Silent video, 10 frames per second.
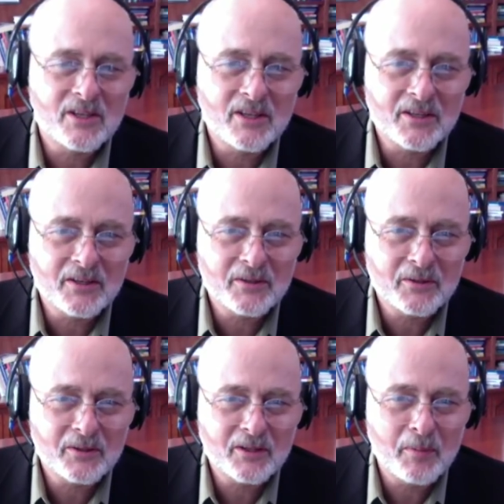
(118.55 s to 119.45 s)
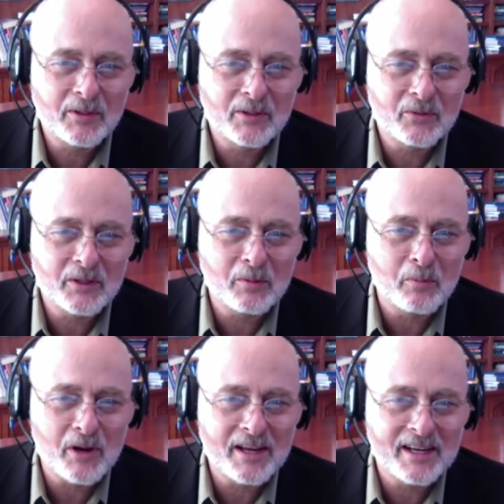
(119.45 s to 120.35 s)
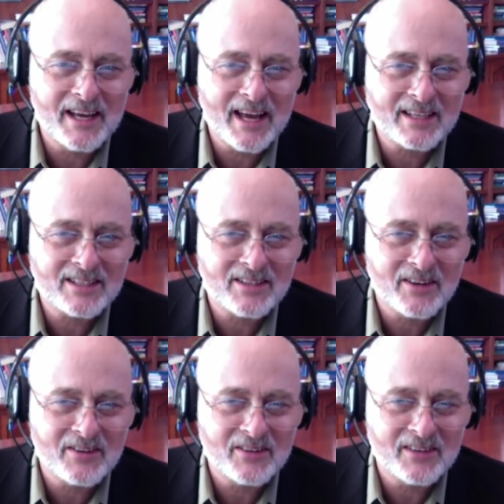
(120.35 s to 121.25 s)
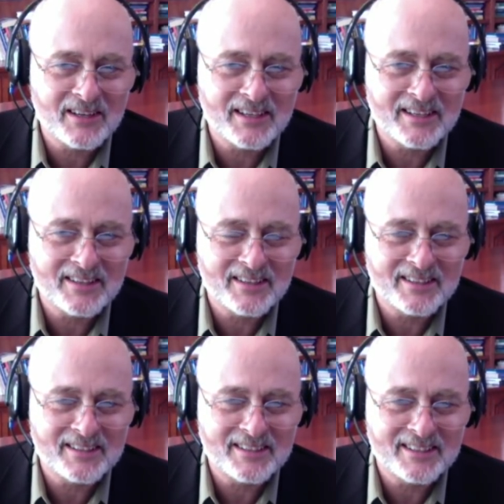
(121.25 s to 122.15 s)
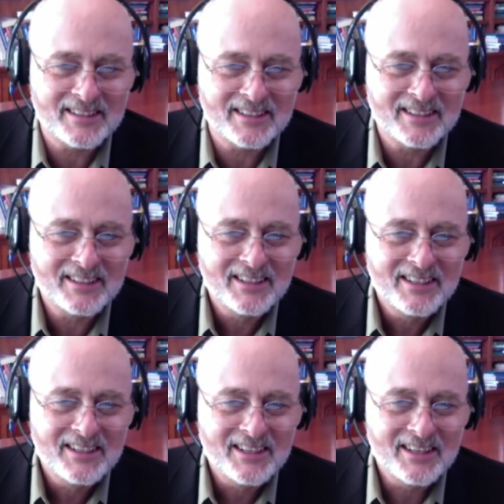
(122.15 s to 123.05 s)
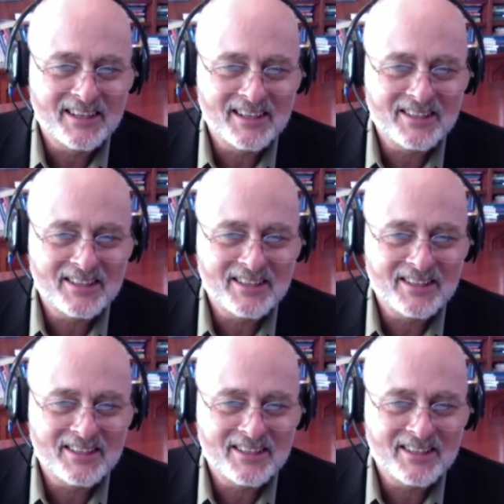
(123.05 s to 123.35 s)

A uh, couple of real brainiacs there uh, that uh, in in